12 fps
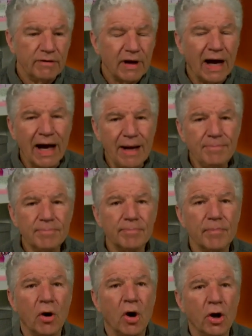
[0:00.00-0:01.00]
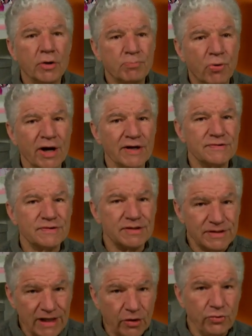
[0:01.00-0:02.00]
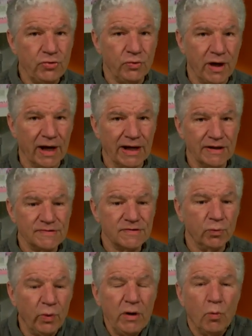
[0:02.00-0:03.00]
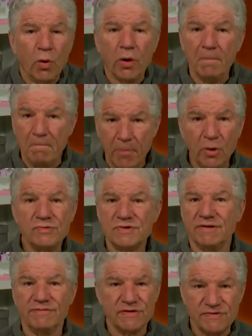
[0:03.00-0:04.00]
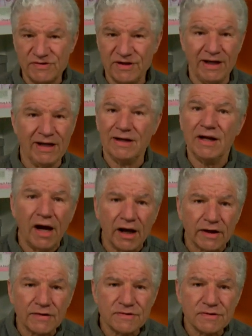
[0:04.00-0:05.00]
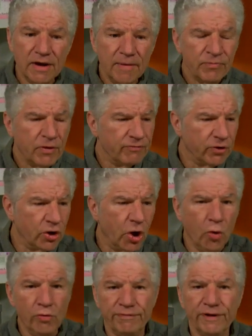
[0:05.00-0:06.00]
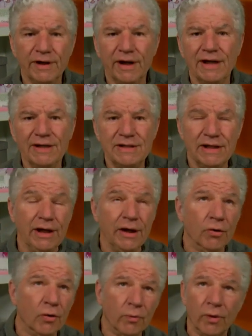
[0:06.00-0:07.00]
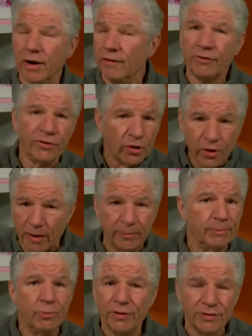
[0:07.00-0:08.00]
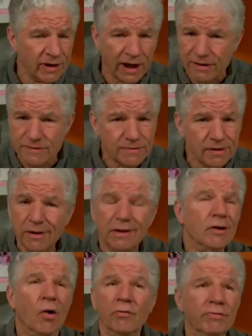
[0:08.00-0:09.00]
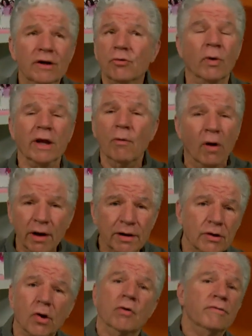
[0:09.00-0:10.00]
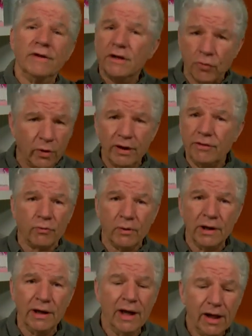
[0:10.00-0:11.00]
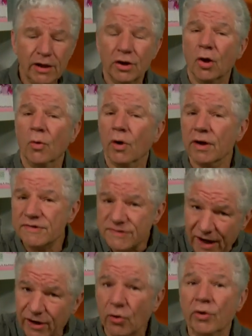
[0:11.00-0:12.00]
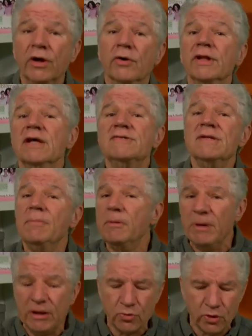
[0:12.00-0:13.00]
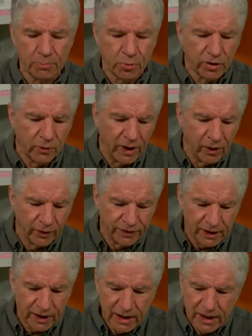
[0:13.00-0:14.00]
I'm hard pressed to tell you guys that we weren't most of us sitting ducks for COVID 19 or whatever they'll come up with next COVID 21, COVID 23. You know, we're on a cycle here and they seem to be doing pretty well with it.